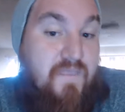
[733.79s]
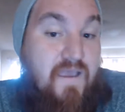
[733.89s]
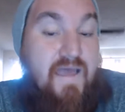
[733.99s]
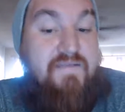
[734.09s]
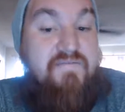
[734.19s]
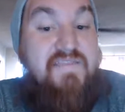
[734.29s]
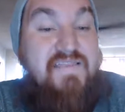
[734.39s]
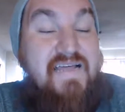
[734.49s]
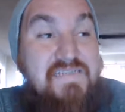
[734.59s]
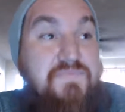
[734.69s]
and
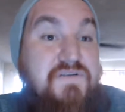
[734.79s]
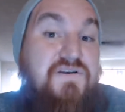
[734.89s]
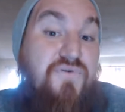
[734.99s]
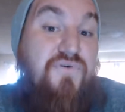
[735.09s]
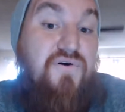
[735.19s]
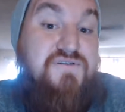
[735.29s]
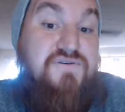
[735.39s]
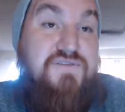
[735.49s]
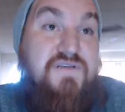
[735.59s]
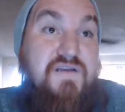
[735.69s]
that's something to note
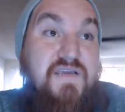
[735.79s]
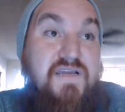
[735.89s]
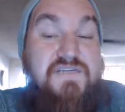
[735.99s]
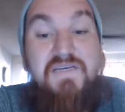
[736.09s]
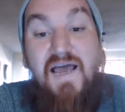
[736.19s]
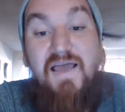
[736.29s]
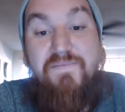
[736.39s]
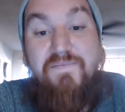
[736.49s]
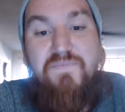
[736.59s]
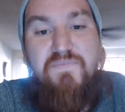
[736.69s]
also is on a ketogenic
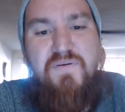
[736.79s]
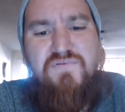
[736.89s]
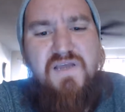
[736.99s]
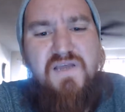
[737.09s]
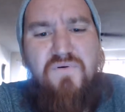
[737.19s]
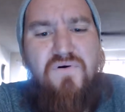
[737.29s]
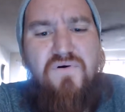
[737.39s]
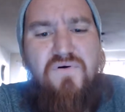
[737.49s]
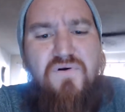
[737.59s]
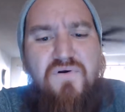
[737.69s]
diet people will say well